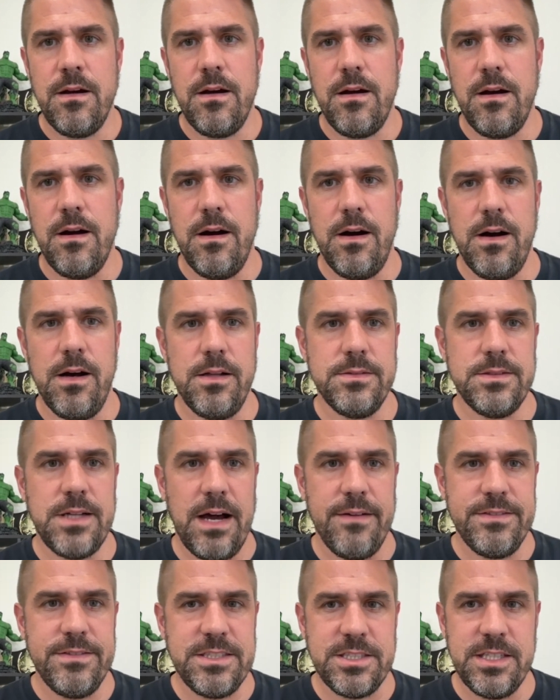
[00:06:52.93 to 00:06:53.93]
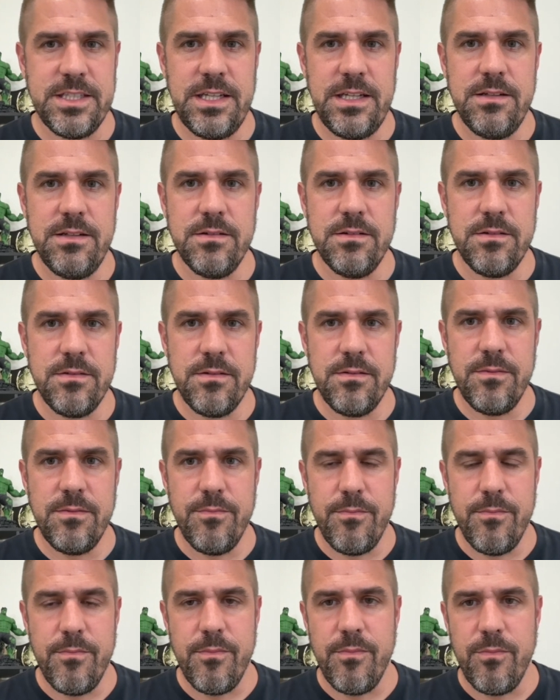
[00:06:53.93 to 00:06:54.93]
Obviously,
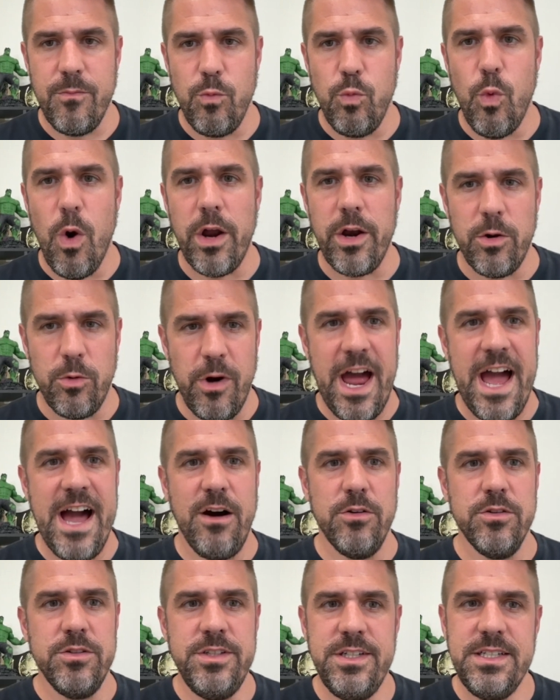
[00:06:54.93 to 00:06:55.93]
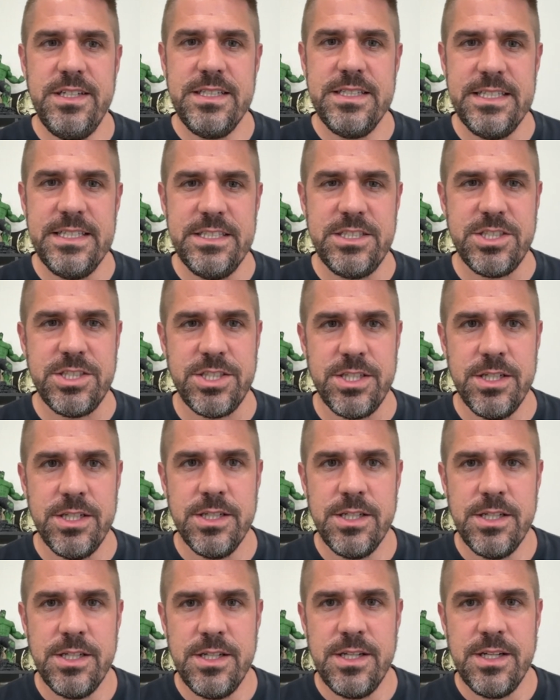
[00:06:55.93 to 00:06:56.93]
won around each
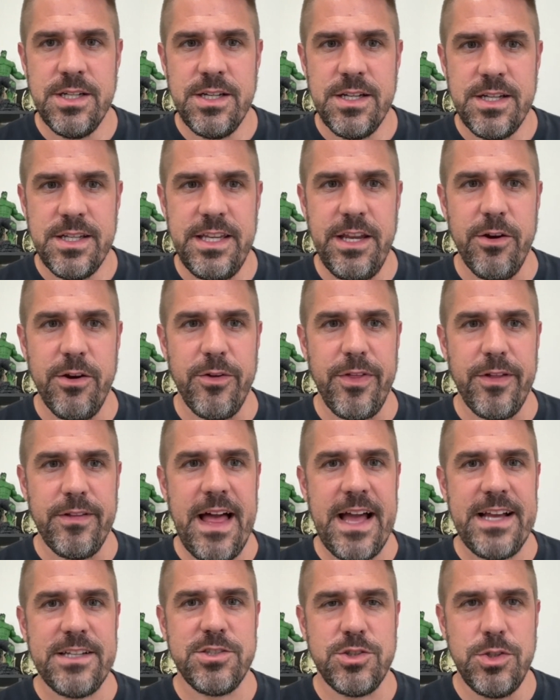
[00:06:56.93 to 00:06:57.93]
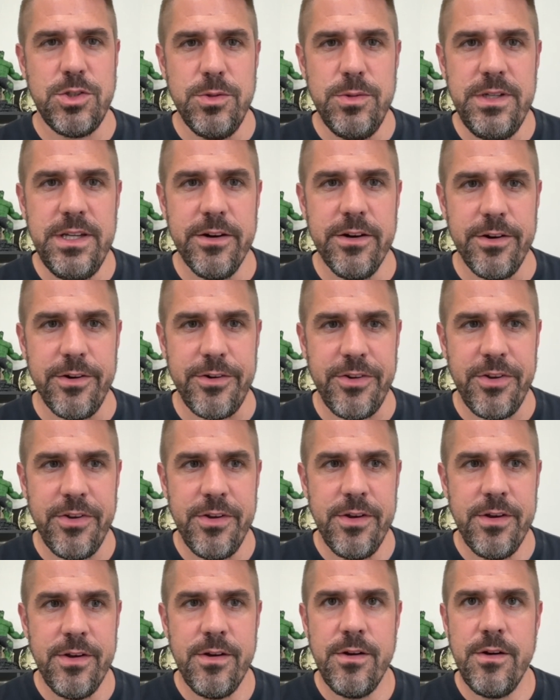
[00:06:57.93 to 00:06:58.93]
year the last 2 years
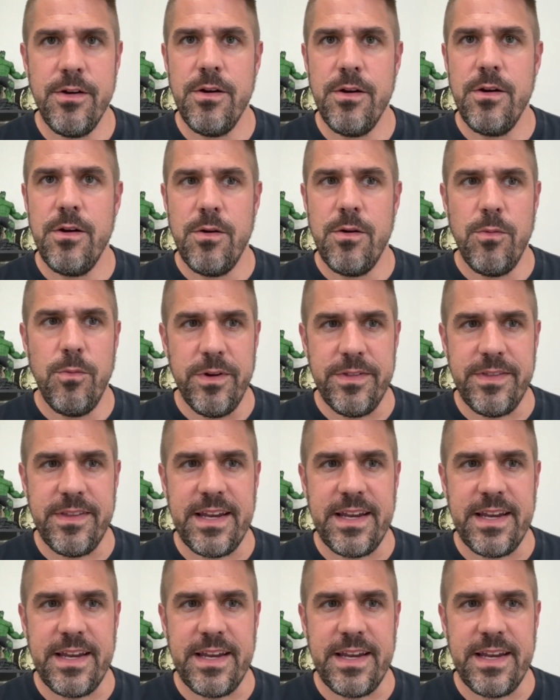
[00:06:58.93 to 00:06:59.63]
with the